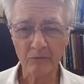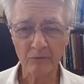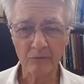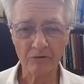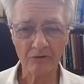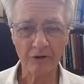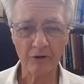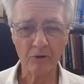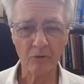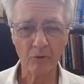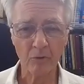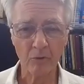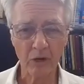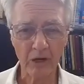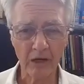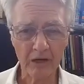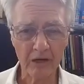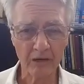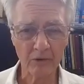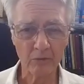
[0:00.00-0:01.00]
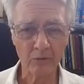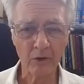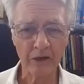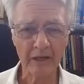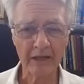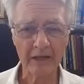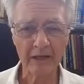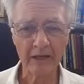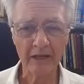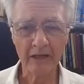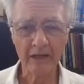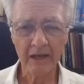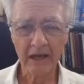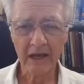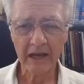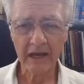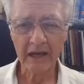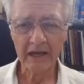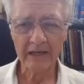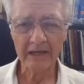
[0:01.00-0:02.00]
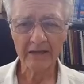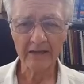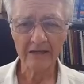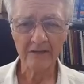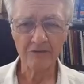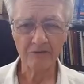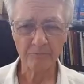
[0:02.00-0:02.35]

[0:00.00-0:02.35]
We're still working on